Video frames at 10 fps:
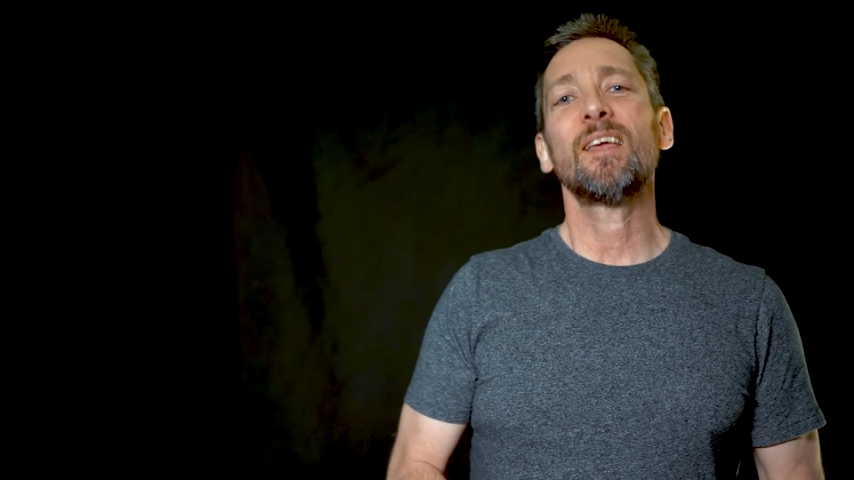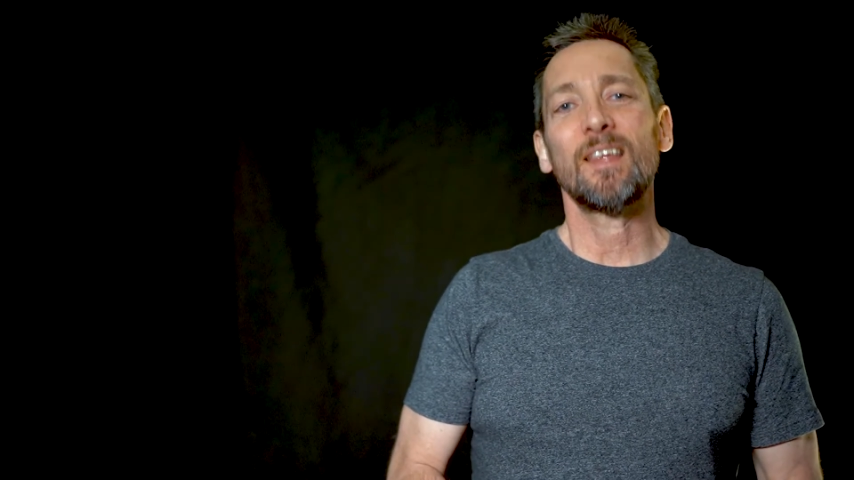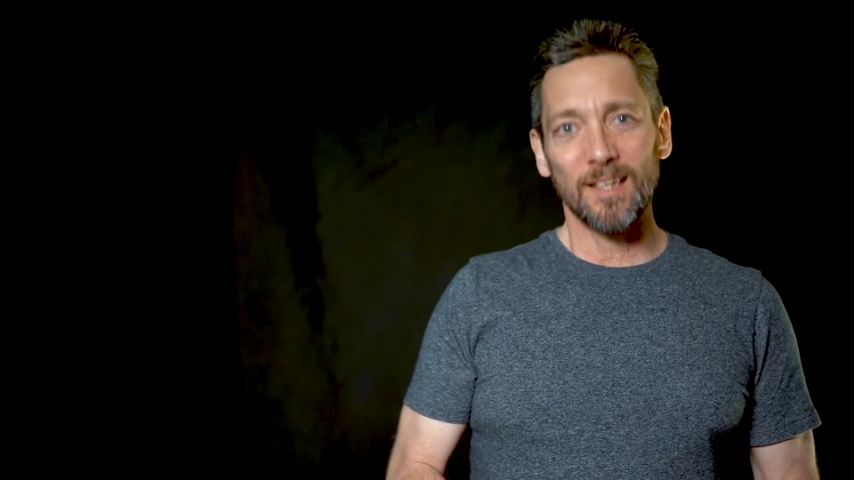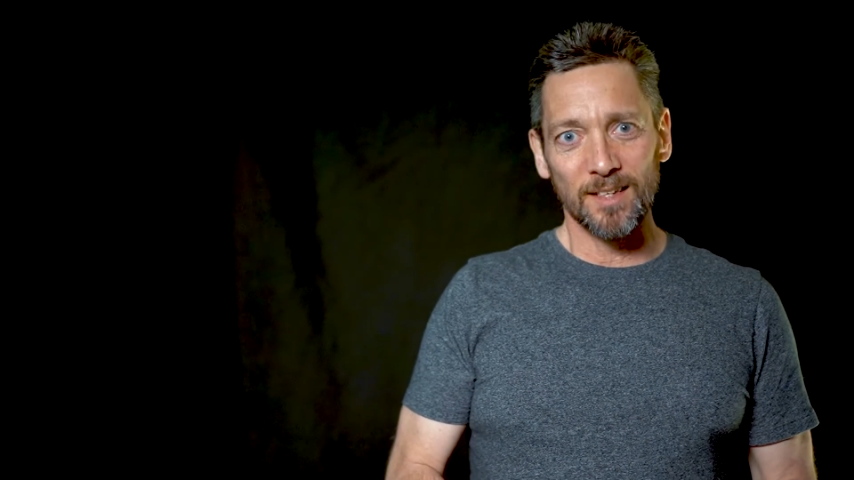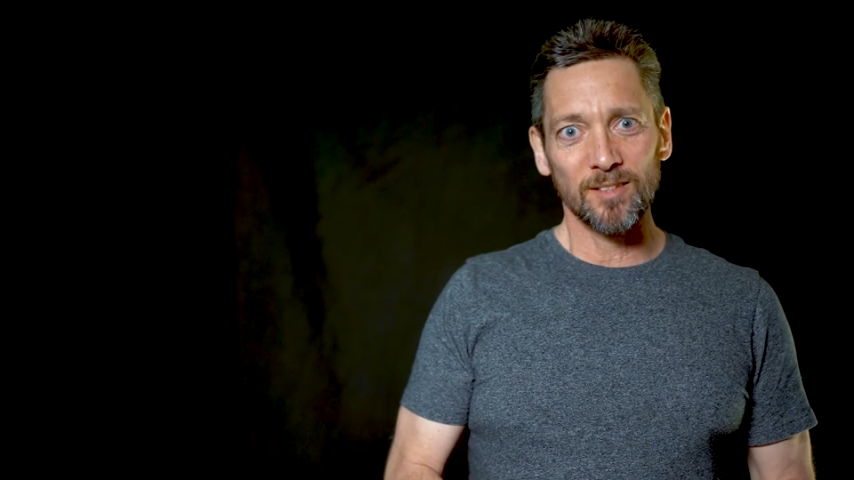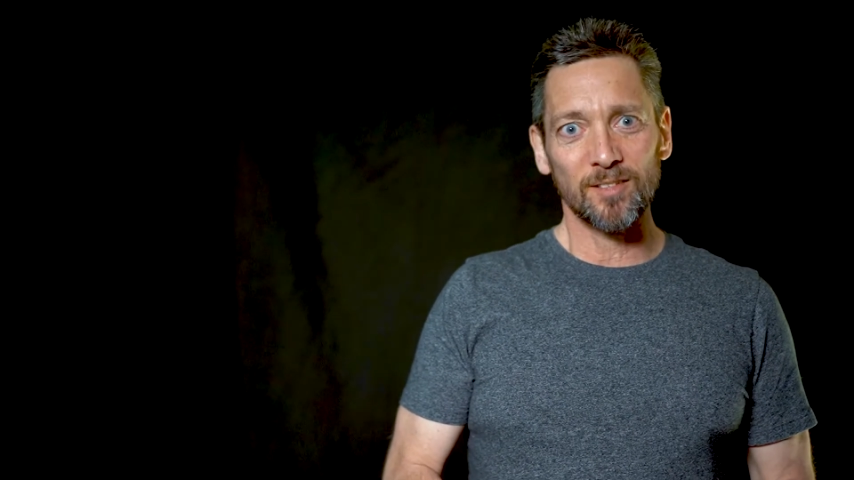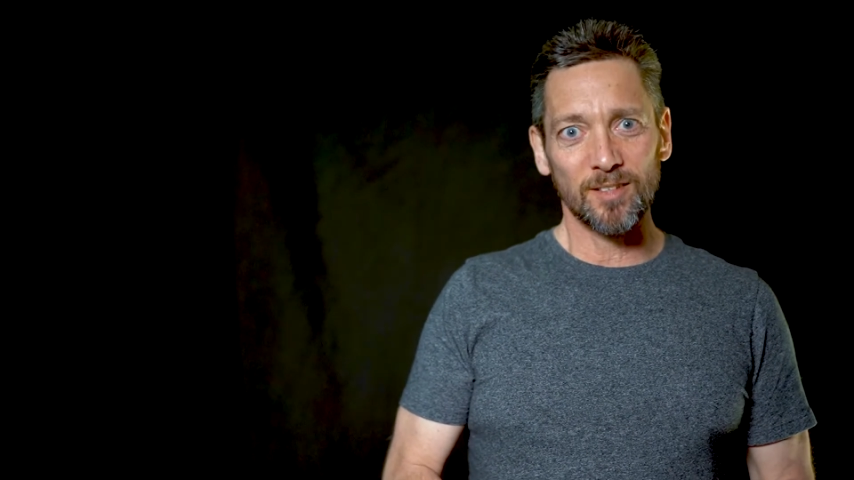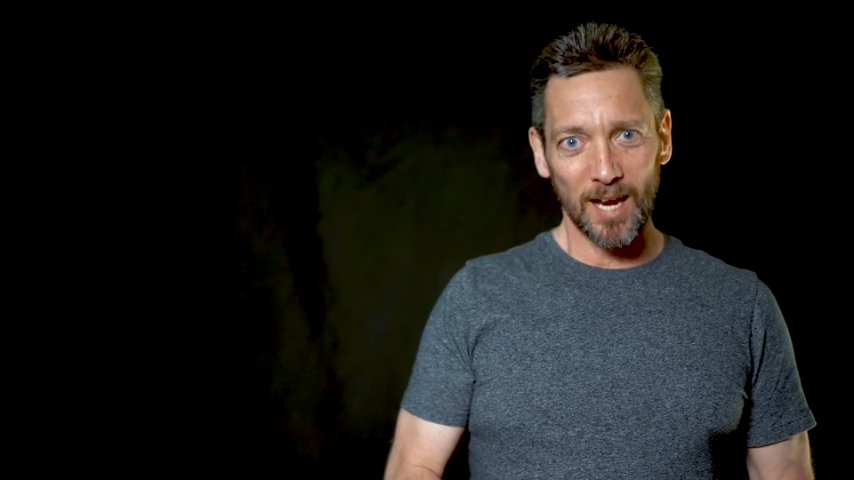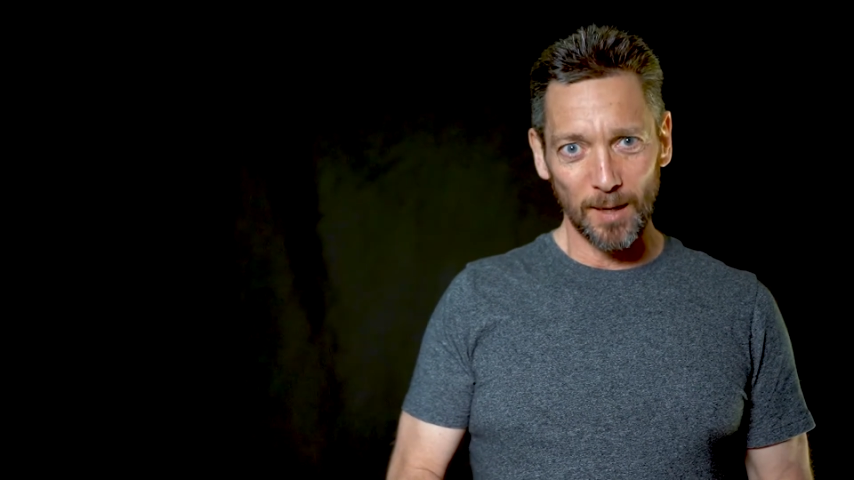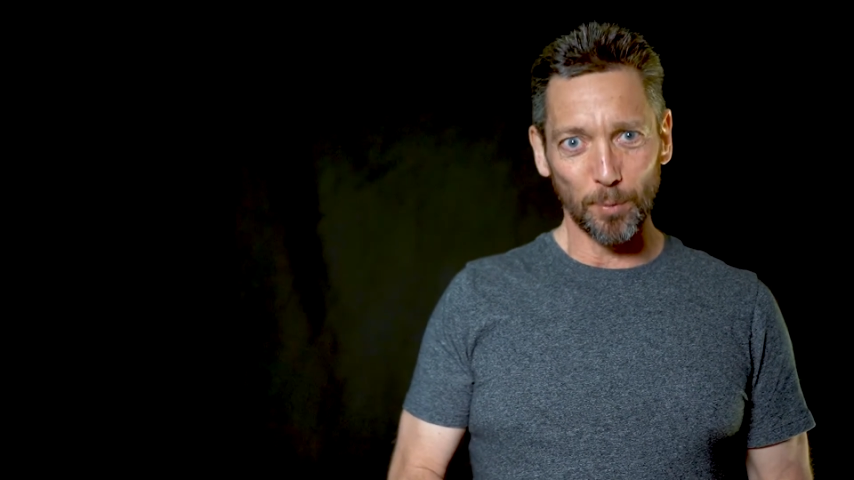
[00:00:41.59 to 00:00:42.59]
It is
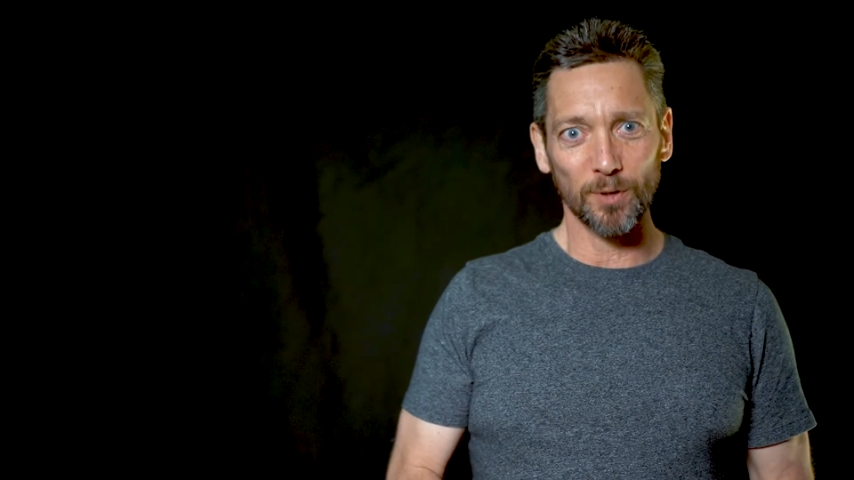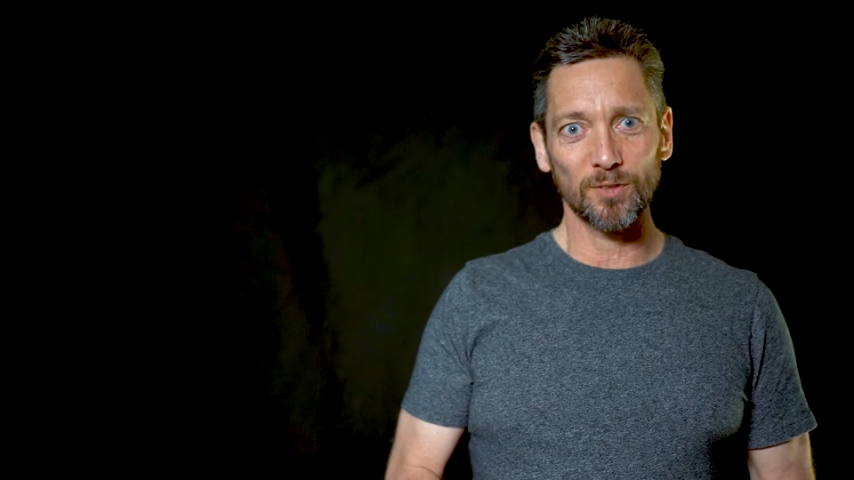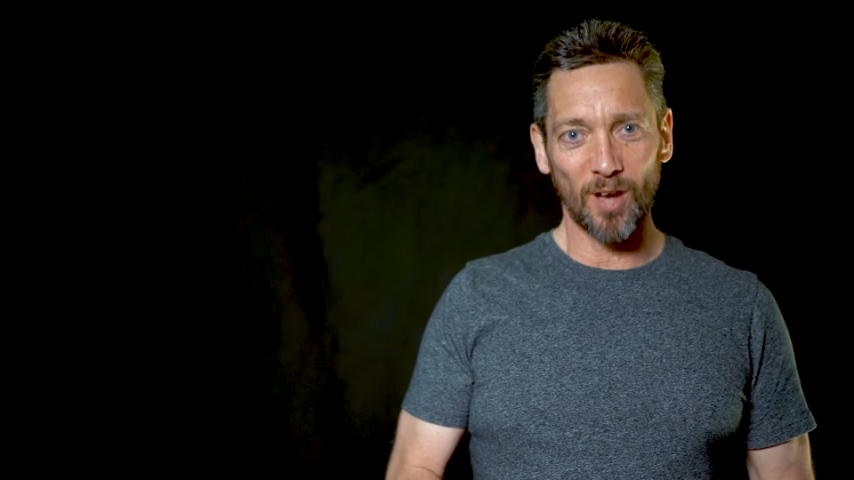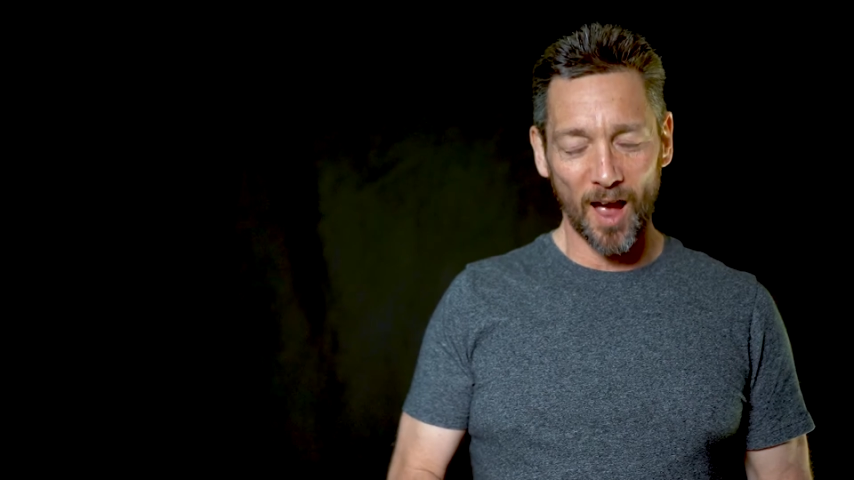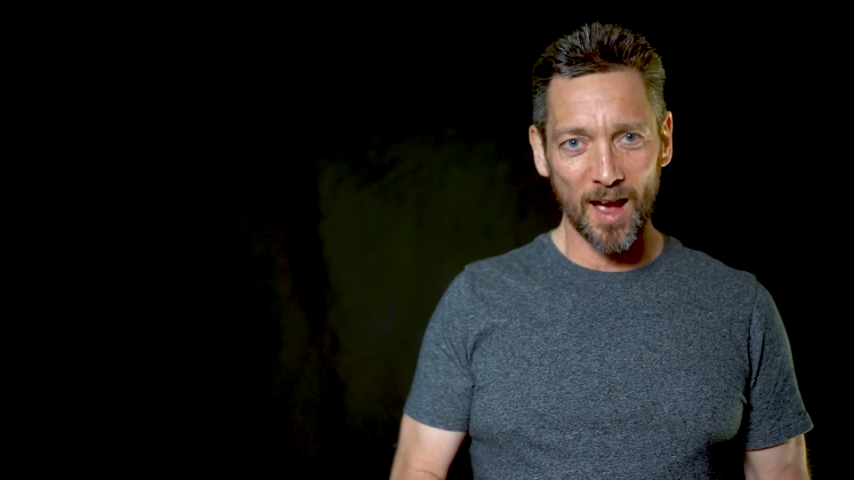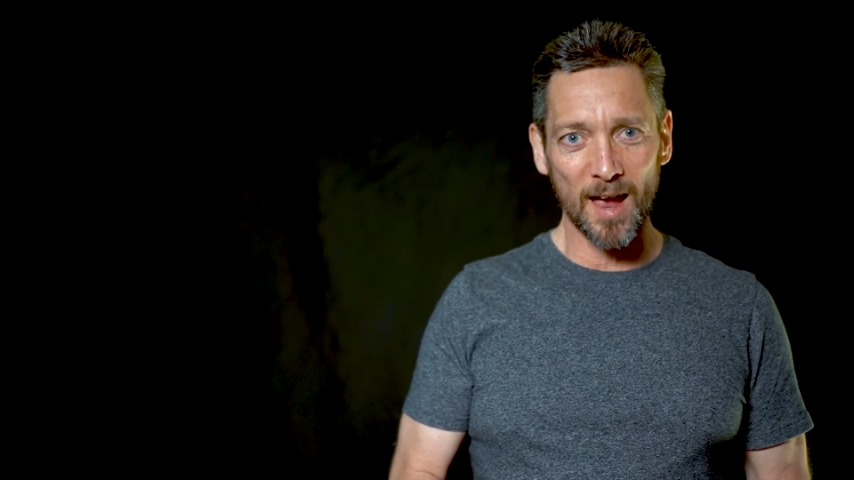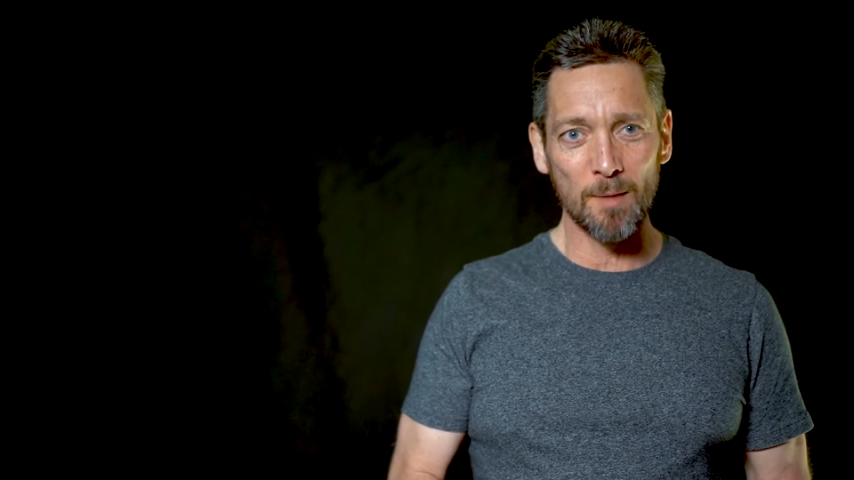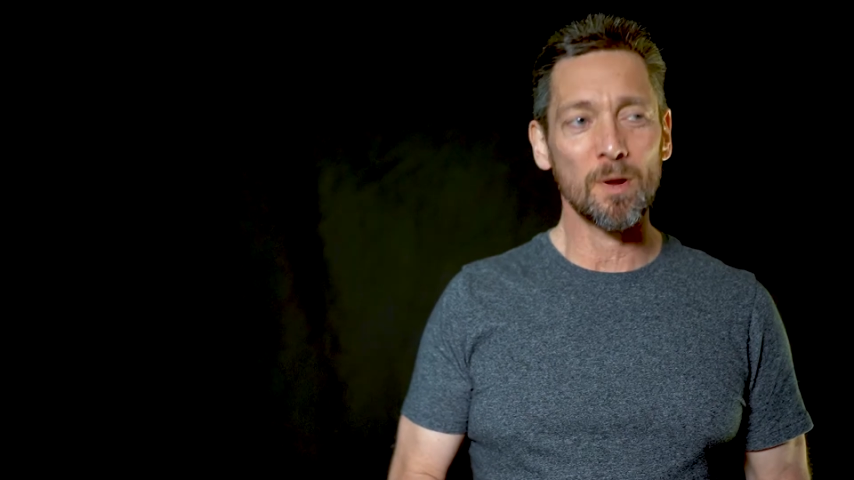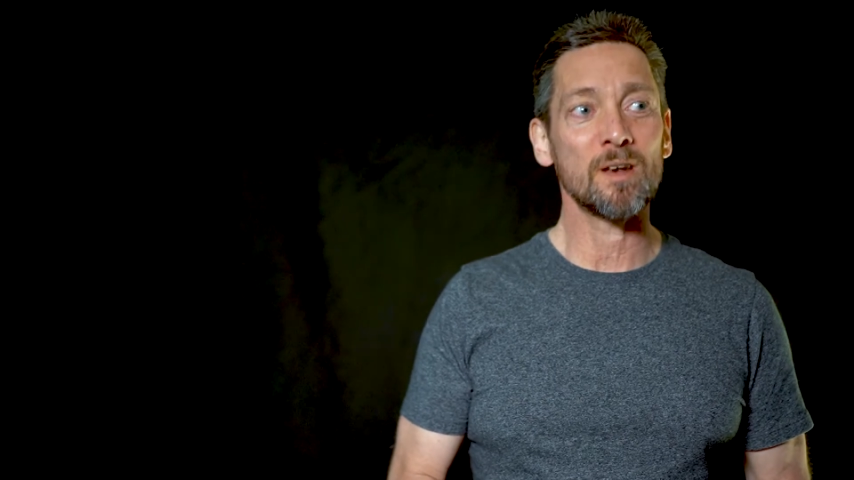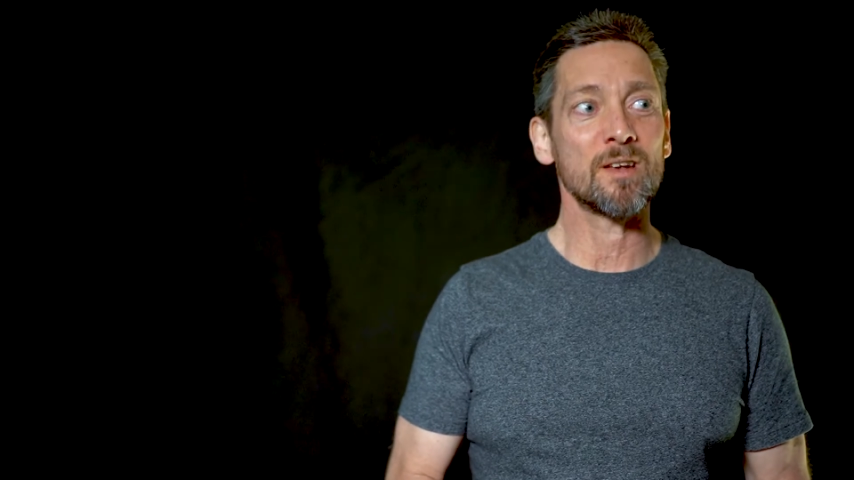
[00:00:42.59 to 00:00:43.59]
taper
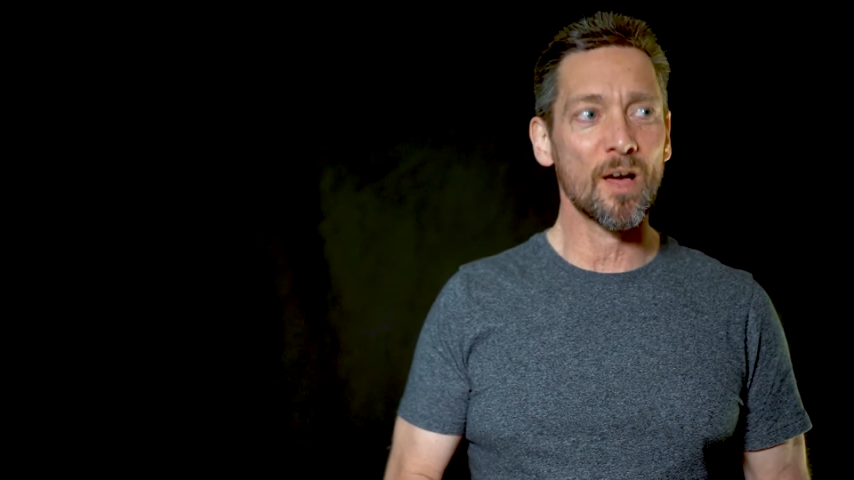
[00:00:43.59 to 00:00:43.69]
time,